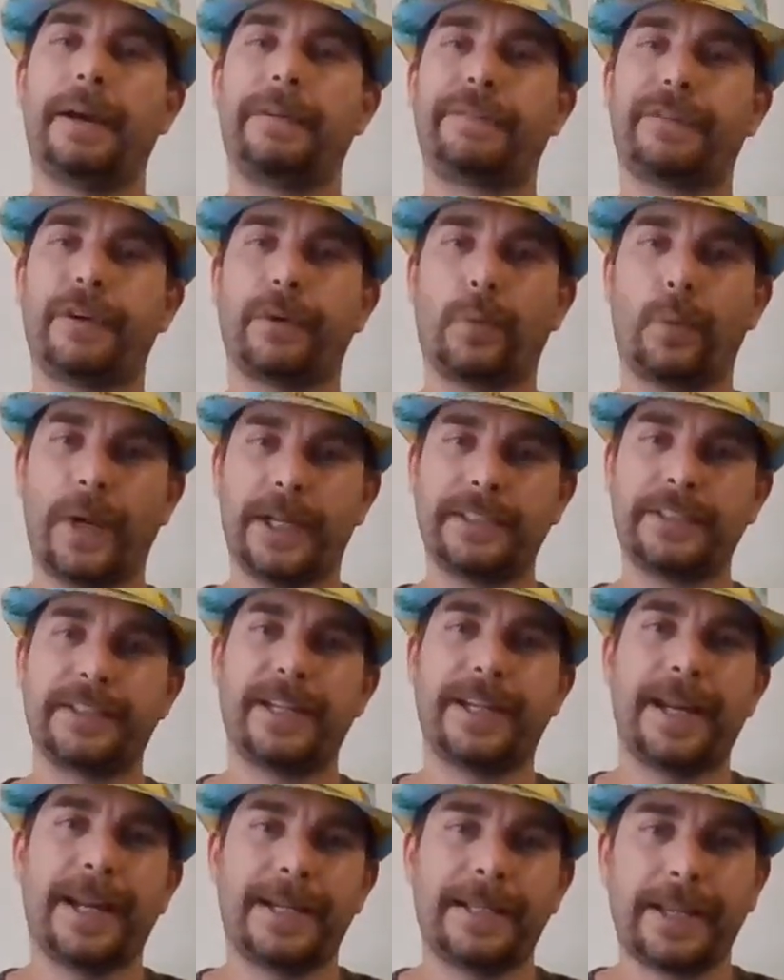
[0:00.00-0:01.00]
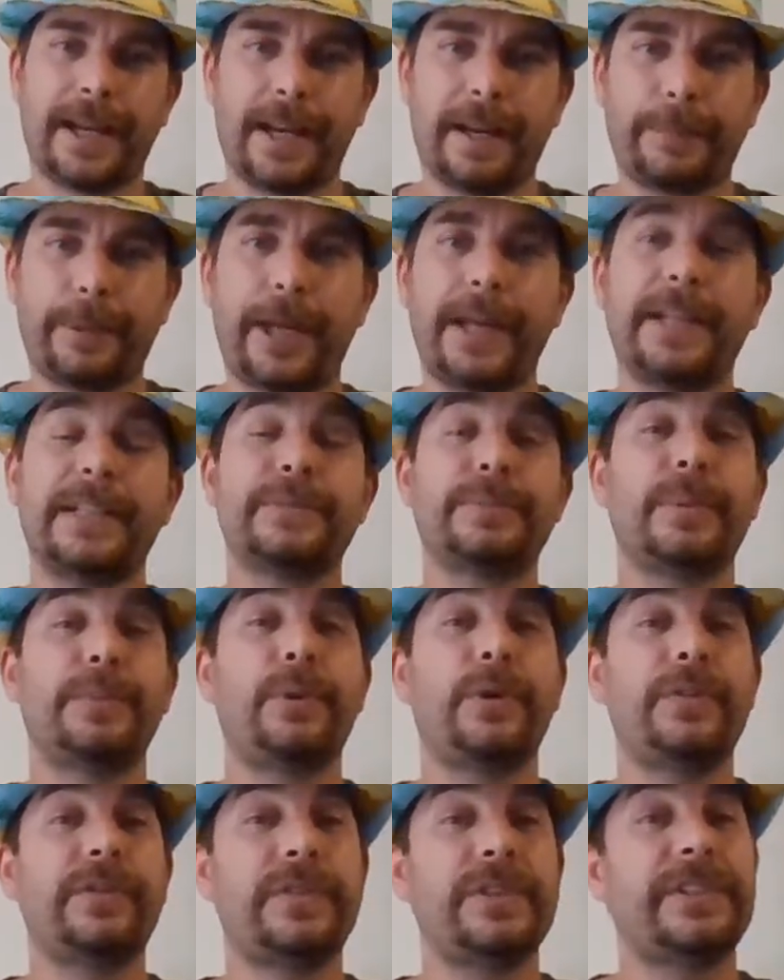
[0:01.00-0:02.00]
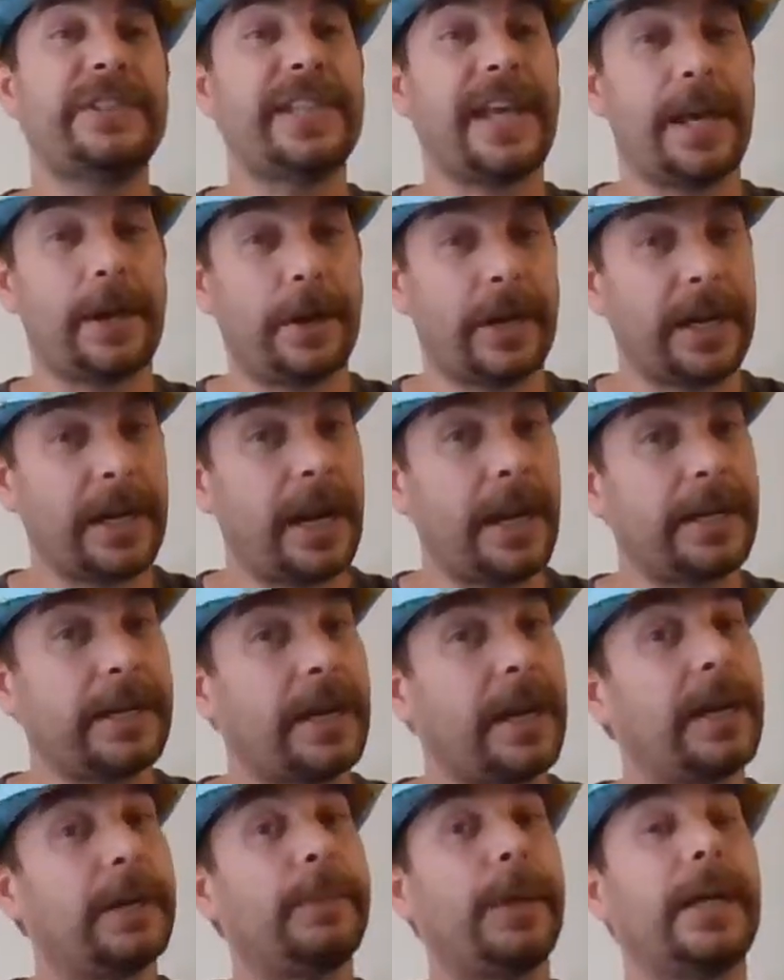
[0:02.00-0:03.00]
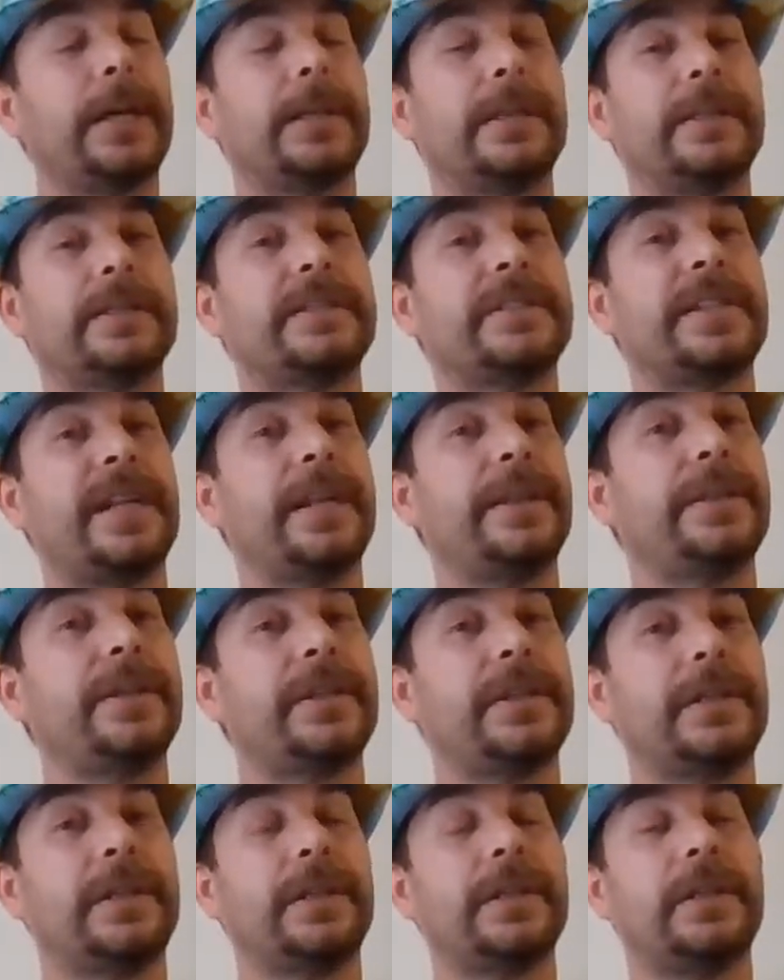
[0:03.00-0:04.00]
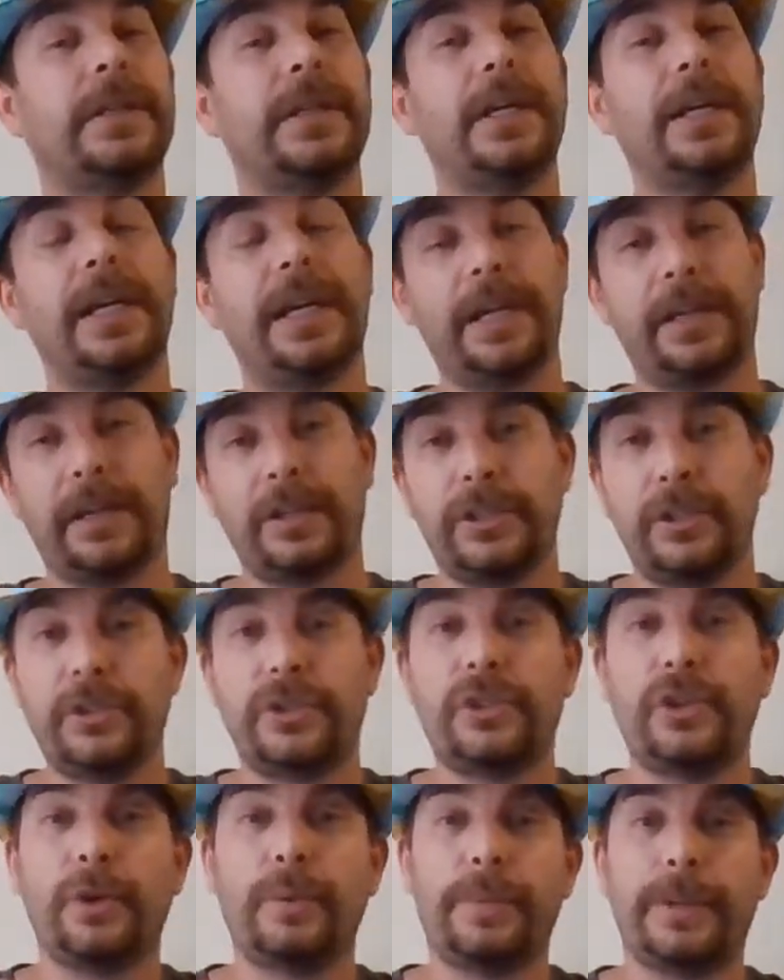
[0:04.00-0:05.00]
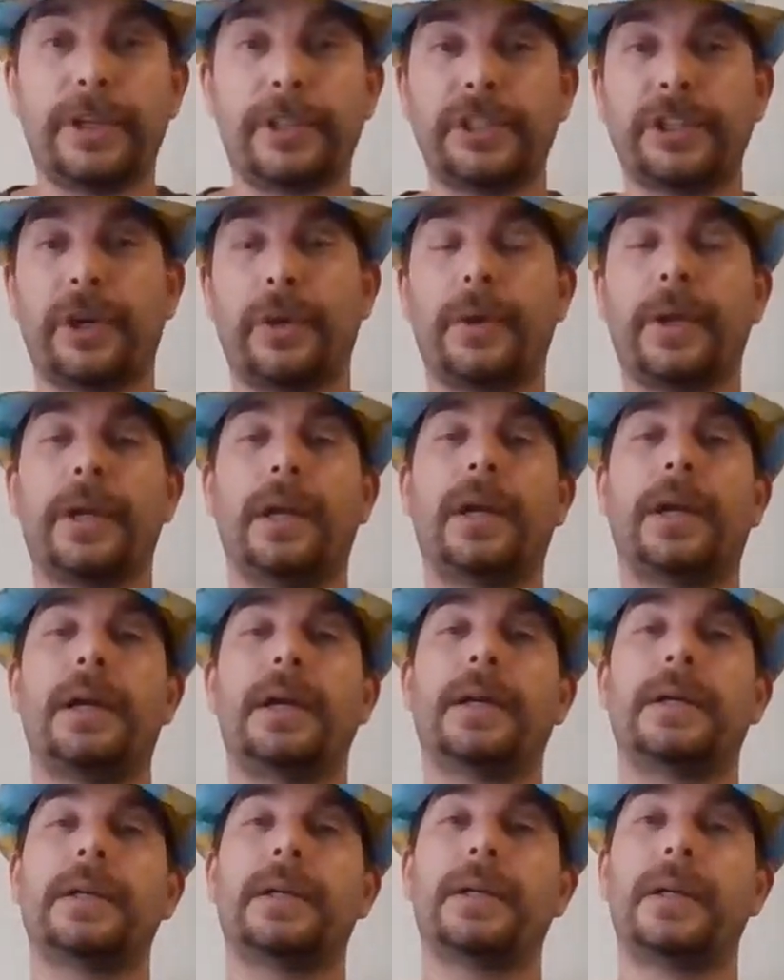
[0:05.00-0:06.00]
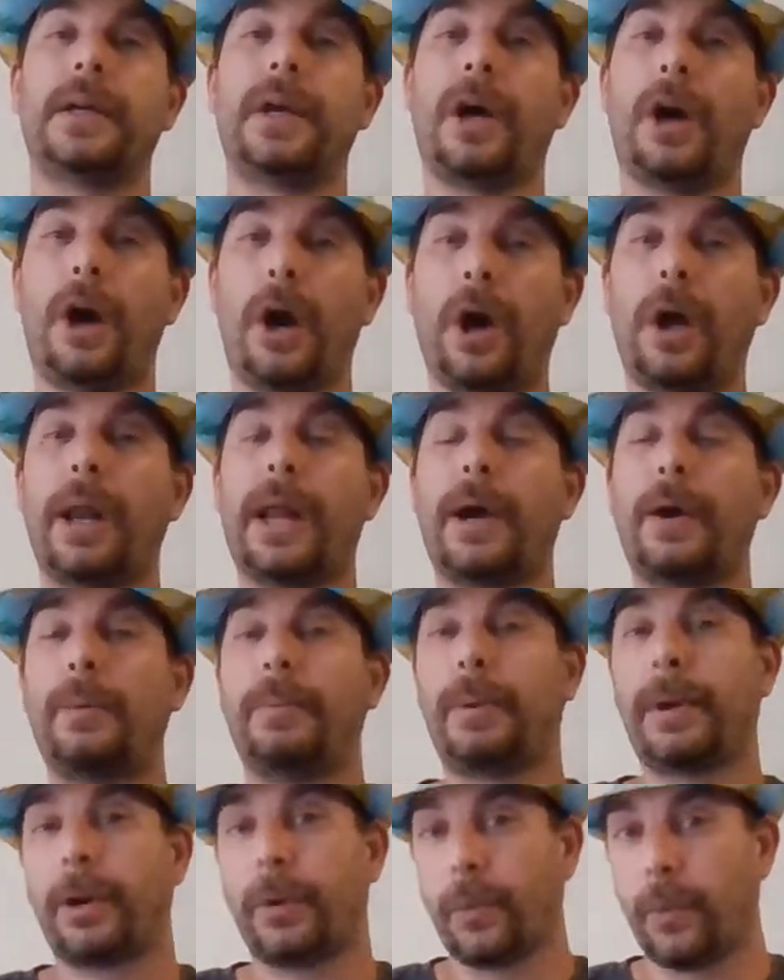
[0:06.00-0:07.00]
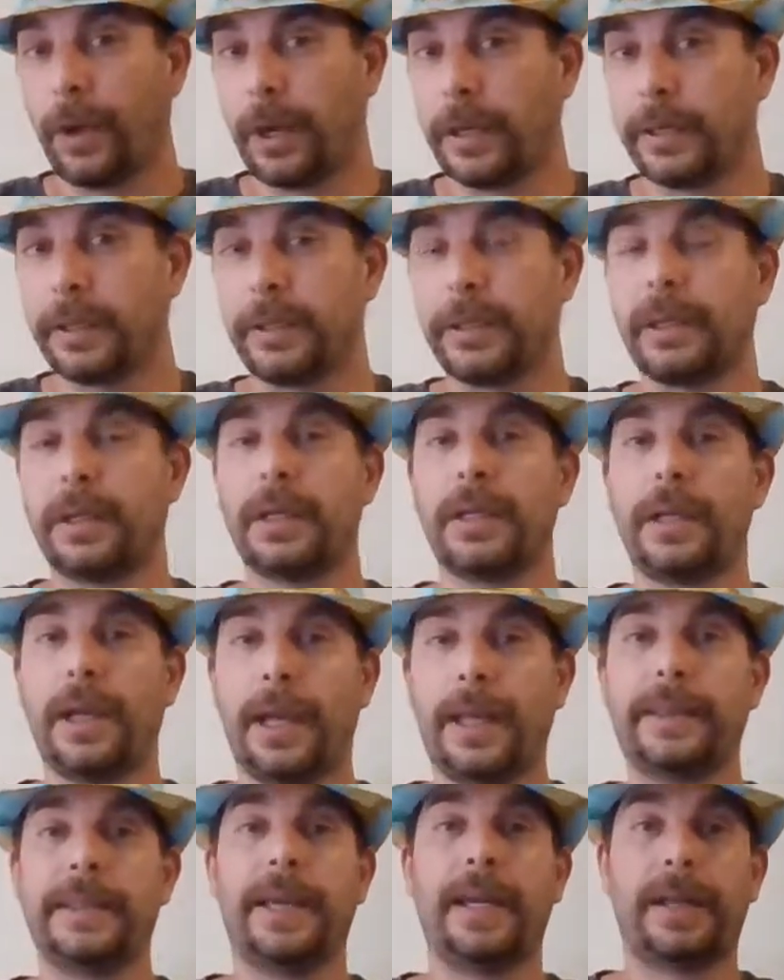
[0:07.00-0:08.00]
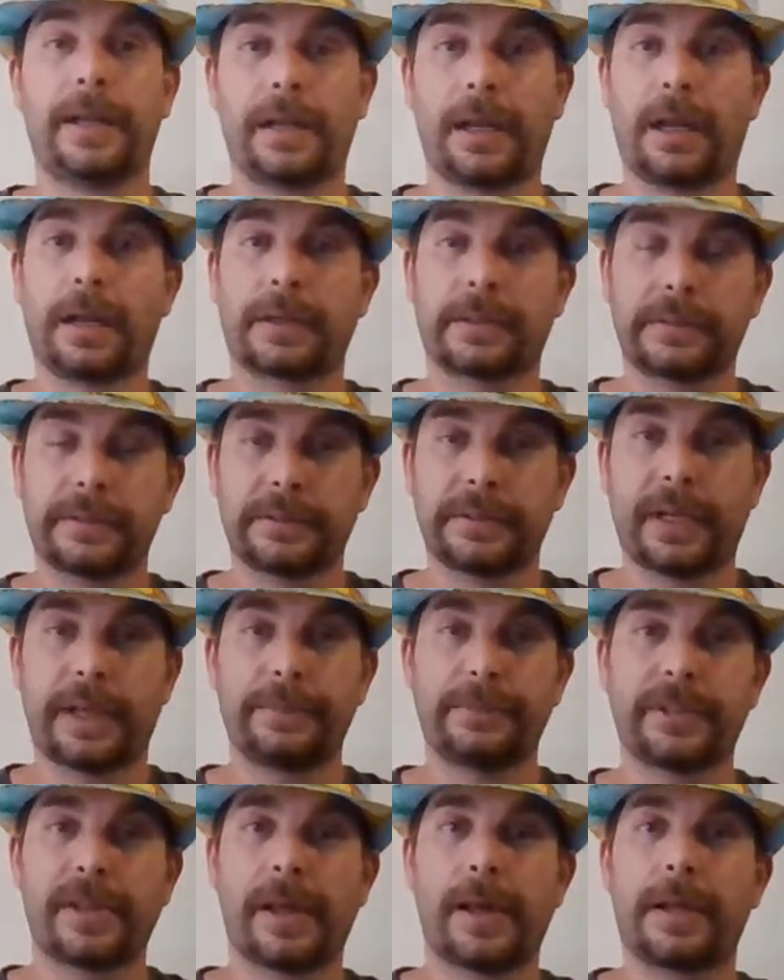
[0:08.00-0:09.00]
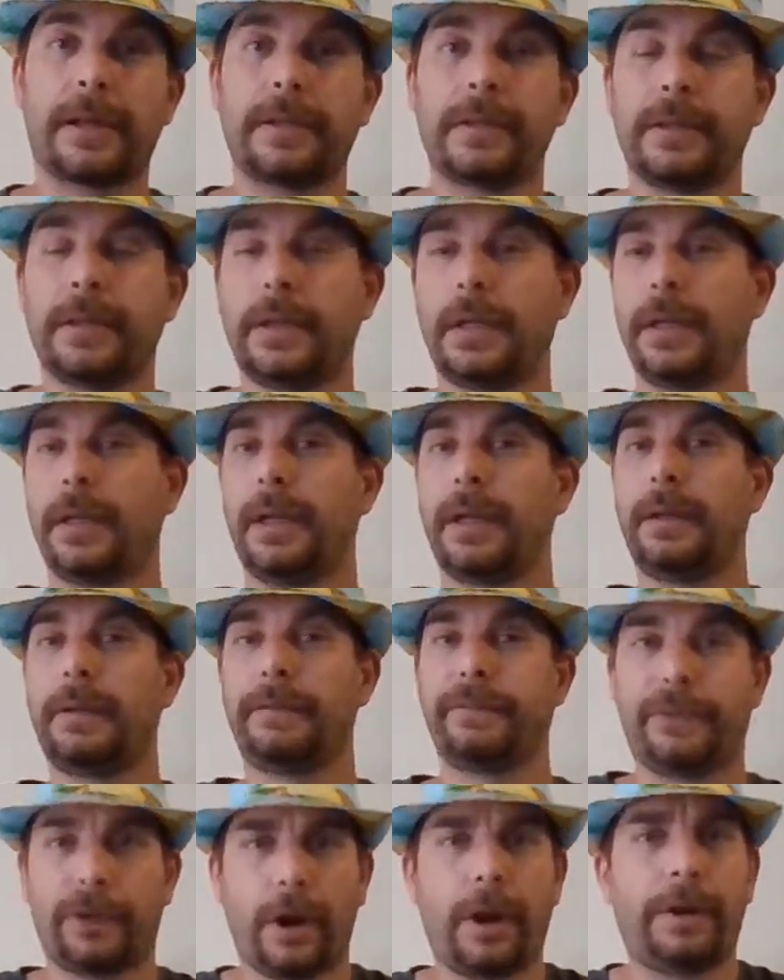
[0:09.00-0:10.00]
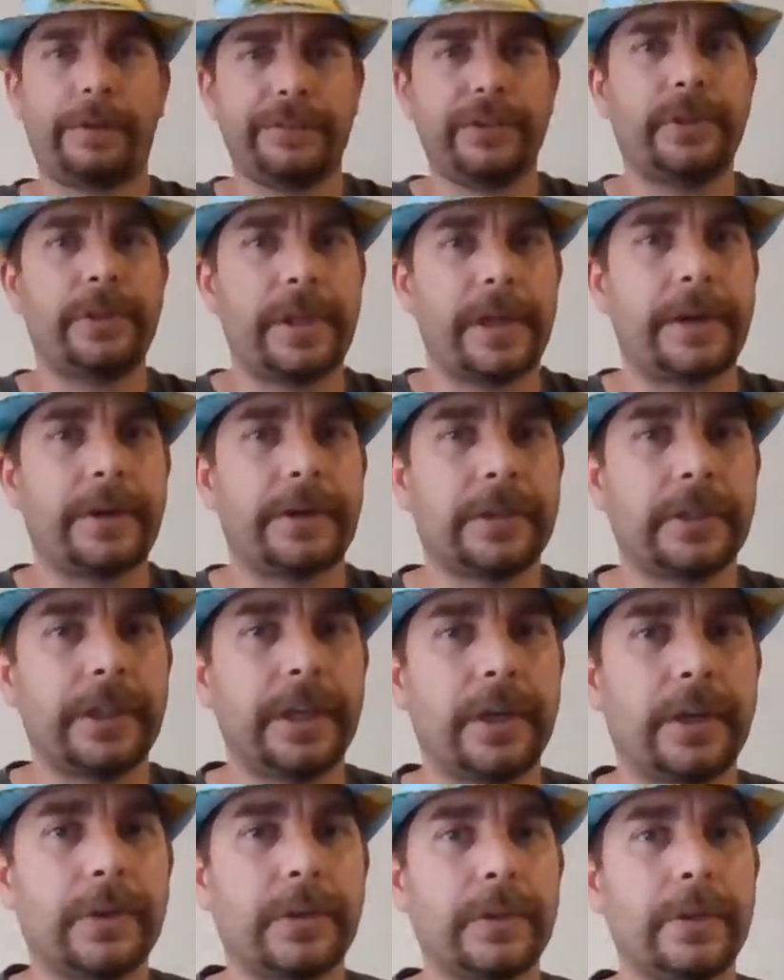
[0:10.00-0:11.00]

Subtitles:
For Wednesday Night Dynamite has been moved to Saturday Night Dynamite. Instead, and on YouTube, they're showing All Out Part 1 at the 8 o'clock time slot. For all of you that are,